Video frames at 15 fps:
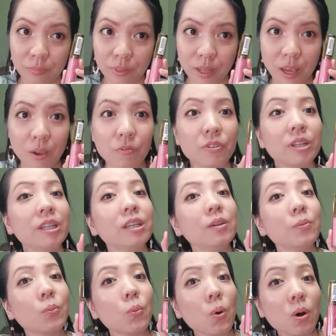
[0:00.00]
I've already
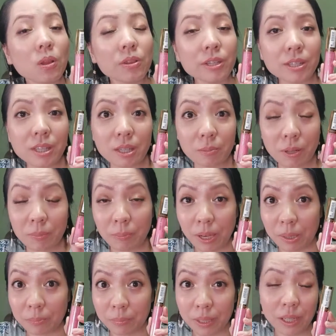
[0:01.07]
worn this lip
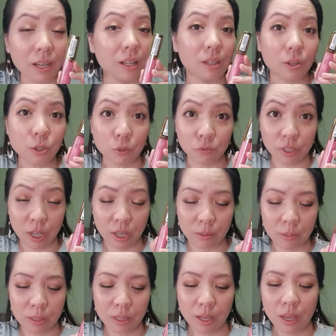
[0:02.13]
plumper a lot of
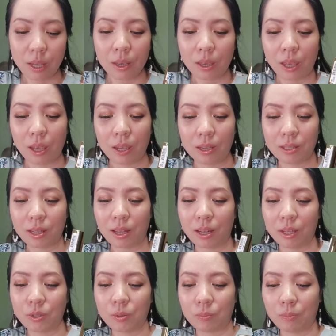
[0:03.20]
times, and I like
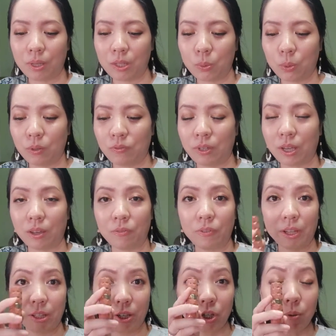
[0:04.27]
to mix with their
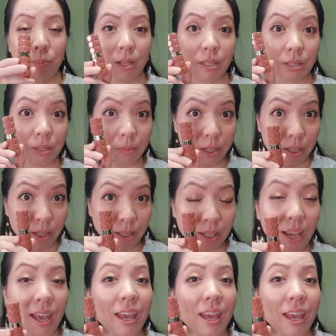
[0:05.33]
Fetish Matte lipsticks.